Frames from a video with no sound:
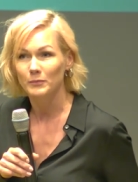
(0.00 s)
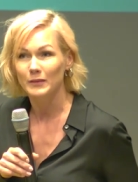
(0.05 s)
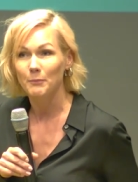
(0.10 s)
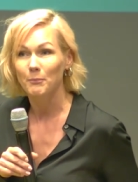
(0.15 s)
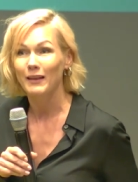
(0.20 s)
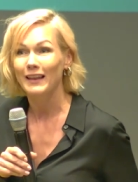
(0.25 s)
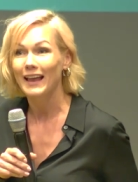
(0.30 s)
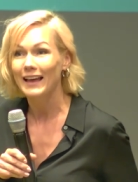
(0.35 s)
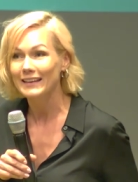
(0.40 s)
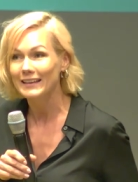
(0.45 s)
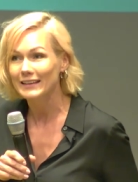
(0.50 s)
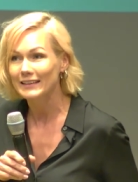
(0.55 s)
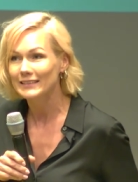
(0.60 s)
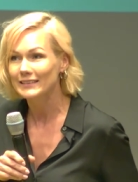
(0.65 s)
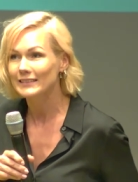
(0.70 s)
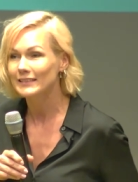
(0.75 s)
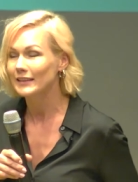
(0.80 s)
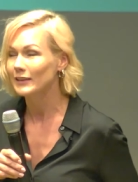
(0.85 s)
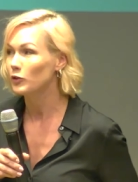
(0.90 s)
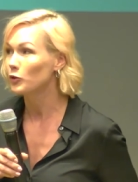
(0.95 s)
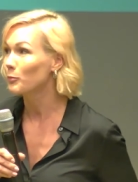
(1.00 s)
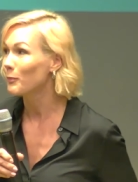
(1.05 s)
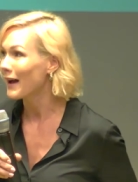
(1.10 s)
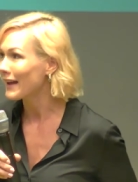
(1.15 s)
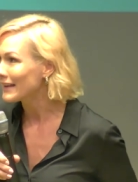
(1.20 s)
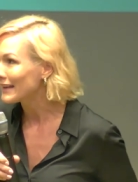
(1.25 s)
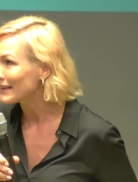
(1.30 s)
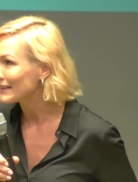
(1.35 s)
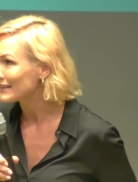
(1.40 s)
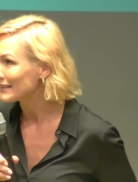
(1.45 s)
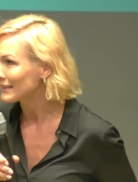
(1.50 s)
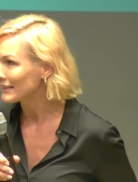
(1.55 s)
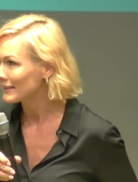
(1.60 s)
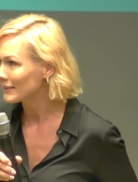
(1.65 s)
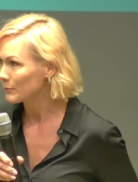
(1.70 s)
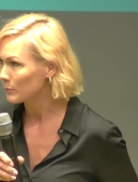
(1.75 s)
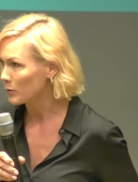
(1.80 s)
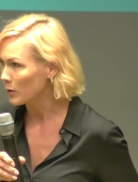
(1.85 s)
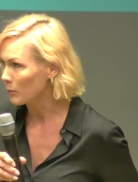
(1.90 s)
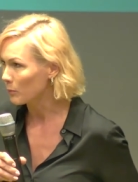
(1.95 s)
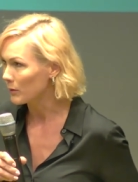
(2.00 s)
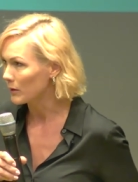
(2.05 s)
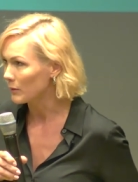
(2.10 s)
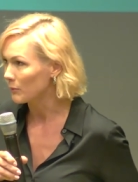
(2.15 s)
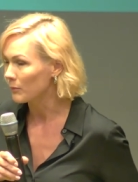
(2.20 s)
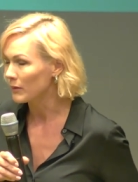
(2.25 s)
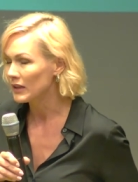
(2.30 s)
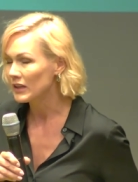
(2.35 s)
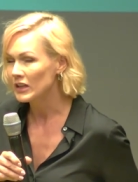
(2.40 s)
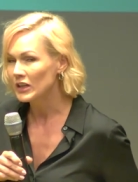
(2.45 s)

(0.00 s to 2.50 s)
the planet's, the humanity's problem.